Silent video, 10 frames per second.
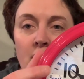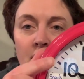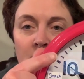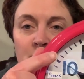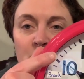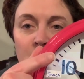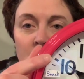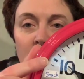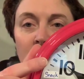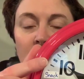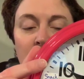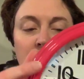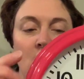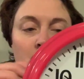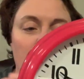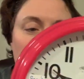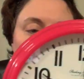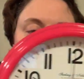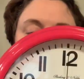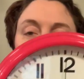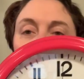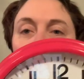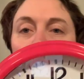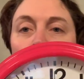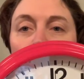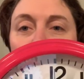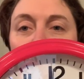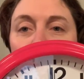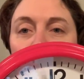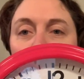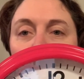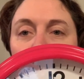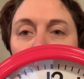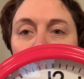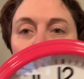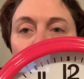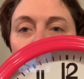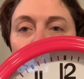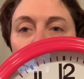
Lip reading: it's between the 9 and the 10, because the trick is when that hour hand